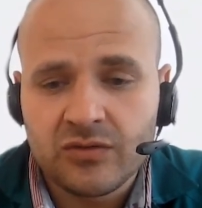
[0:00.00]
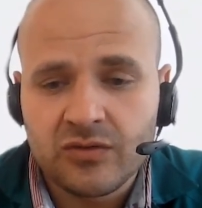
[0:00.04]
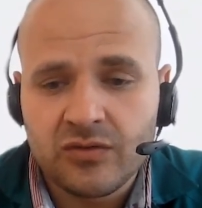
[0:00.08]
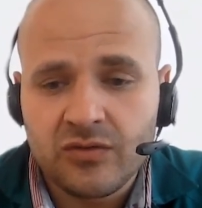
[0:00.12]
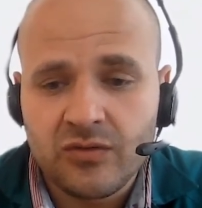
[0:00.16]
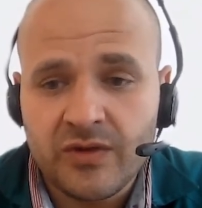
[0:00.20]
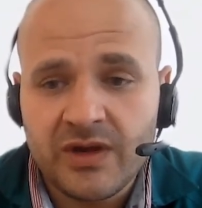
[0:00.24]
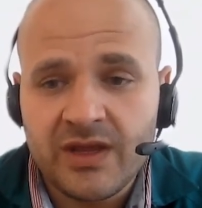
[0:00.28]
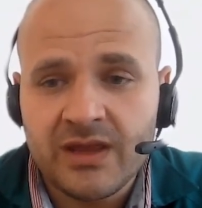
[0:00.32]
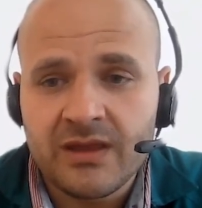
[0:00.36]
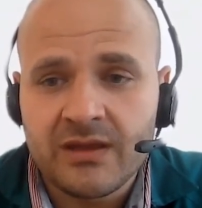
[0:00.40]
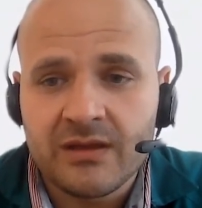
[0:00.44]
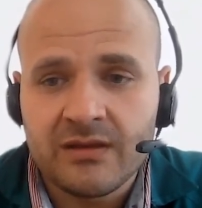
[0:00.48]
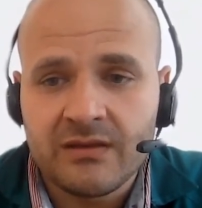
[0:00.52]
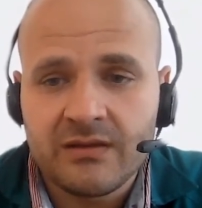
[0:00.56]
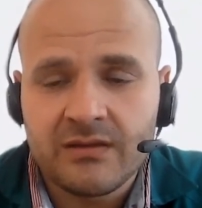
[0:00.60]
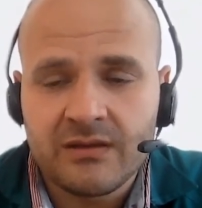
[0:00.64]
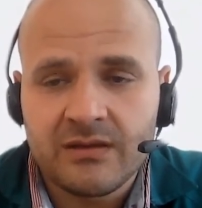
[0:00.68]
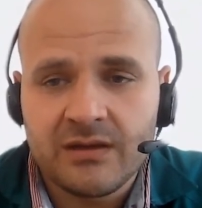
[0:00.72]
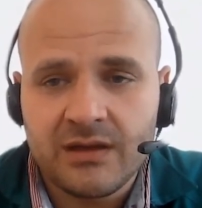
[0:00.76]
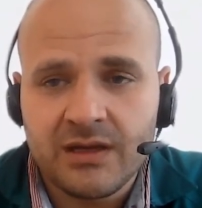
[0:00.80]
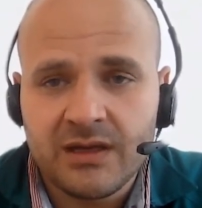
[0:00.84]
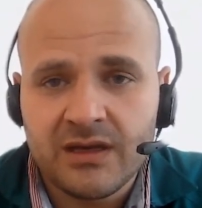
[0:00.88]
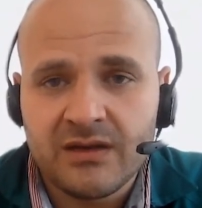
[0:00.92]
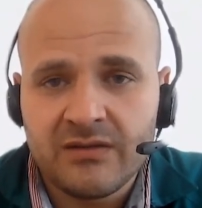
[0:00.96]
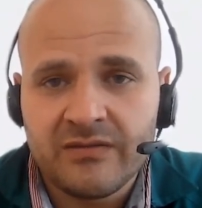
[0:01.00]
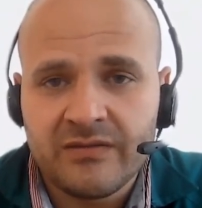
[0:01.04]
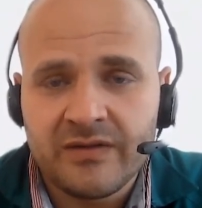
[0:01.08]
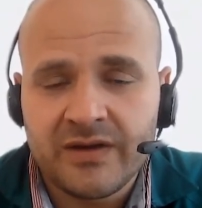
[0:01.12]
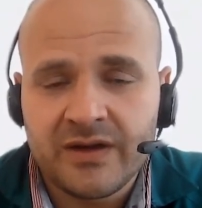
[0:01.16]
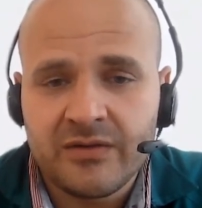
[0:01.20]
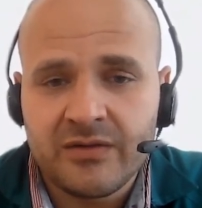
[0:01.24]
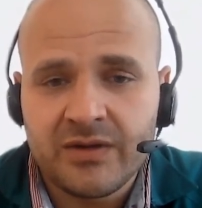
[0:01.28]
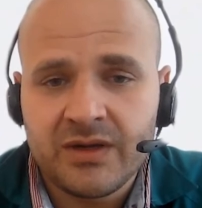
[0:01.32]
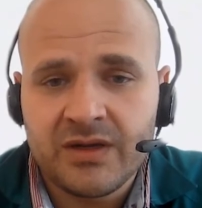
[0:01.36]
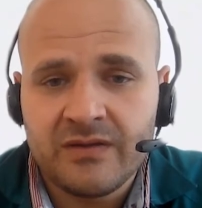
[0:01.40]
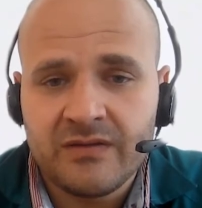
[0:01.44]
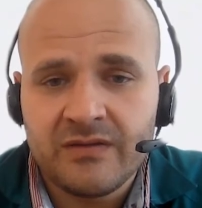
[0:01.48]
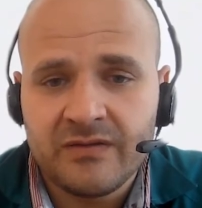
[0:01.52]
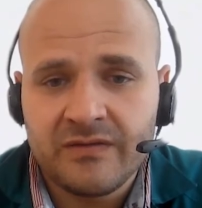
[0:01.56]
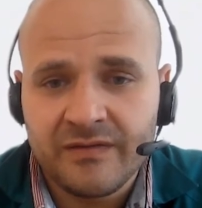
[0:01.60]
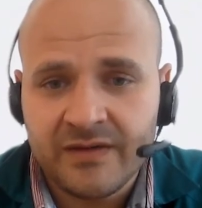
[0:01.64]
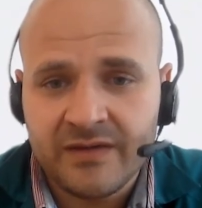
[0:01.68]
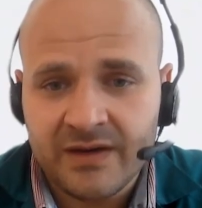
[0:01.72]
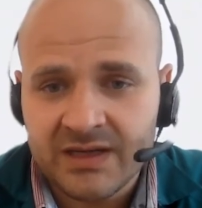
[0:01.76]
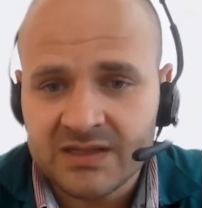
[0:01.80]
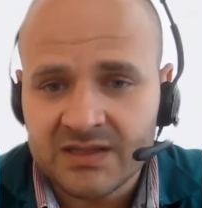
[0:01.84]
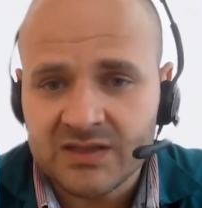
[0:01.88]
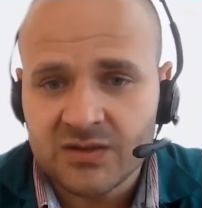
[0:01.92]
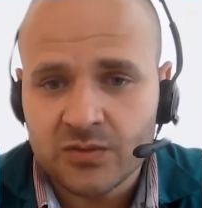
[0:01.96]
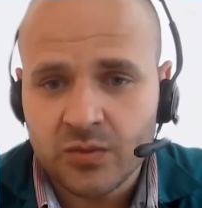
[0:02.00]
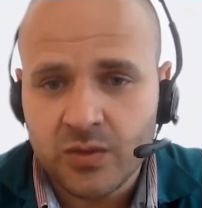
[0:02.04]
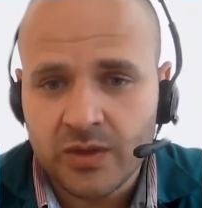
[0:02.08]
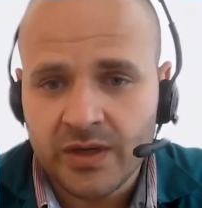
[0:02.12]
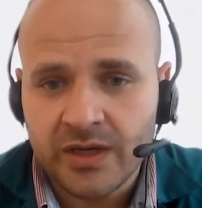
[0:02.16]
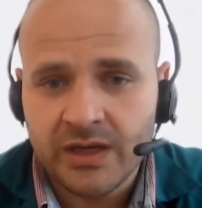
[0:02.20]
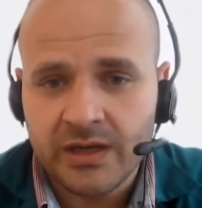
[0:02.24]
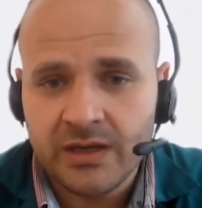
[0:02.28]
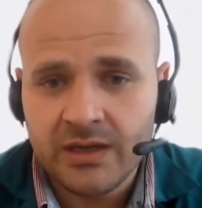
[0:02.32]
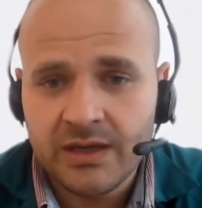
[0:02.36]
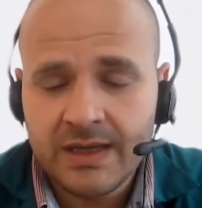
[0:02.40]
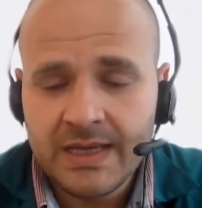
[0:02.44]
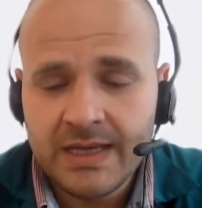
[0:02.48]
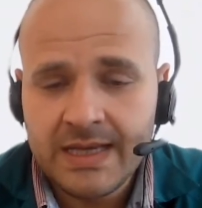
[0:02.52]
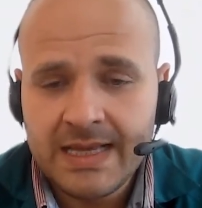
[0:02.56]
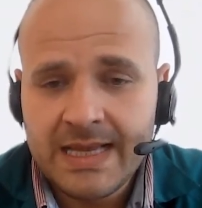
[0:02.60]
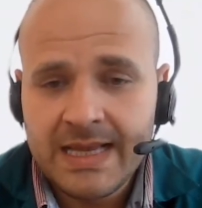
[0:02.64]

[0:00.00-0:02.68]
read it in a very fast way,